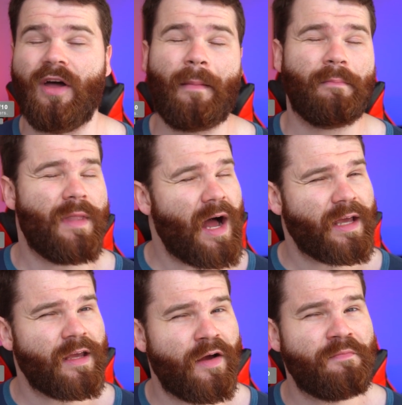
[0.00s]
I'm
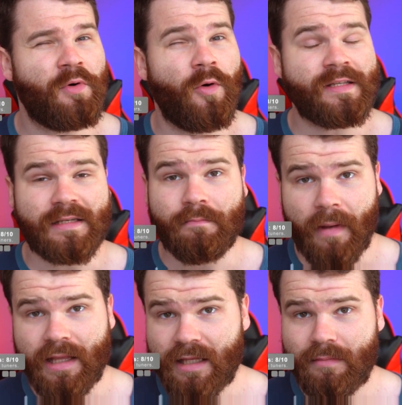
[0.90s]
knocking off points
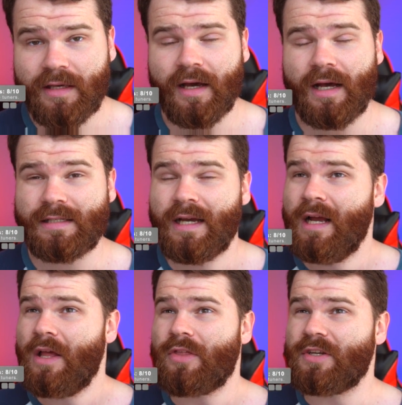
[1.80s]
mainly because
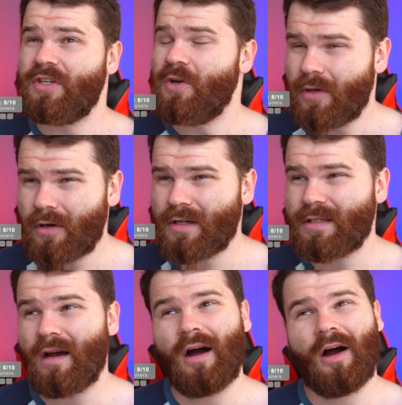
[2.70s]
the tuners
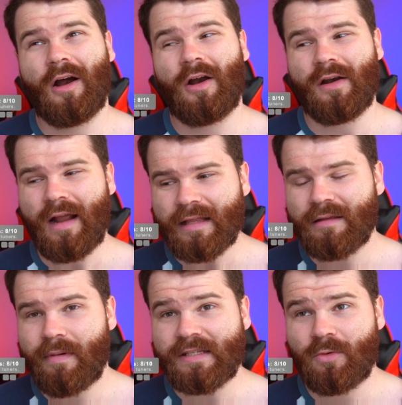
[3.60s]
are not the
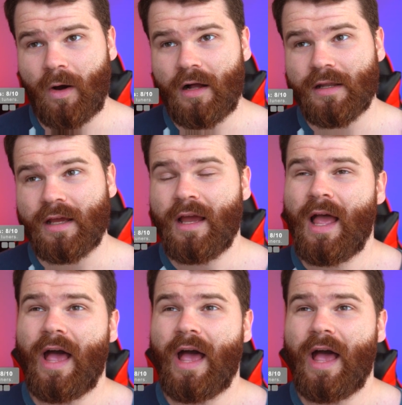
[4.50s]
best quality,